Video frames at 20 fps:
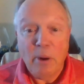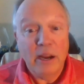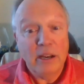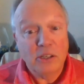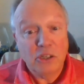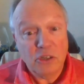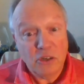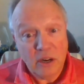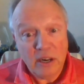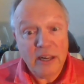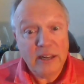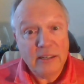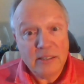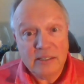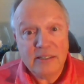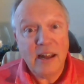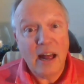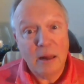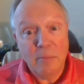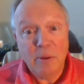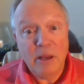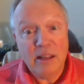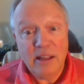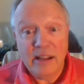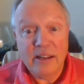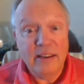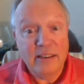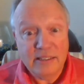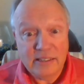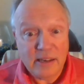My Australians tell
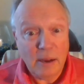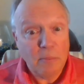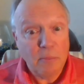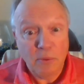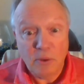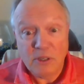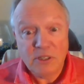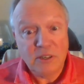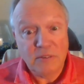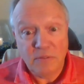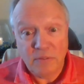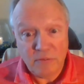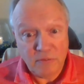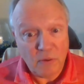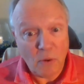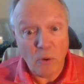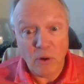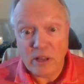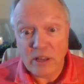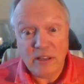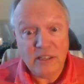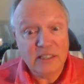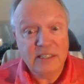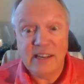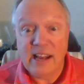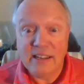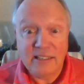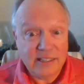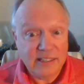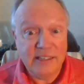me that it's upwards of 40
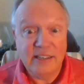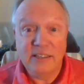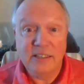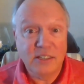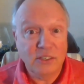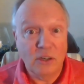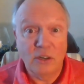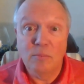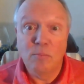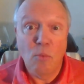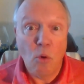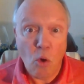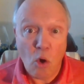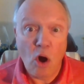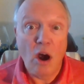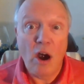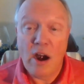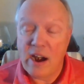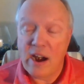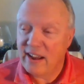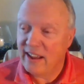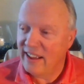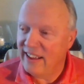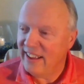Celsius or more.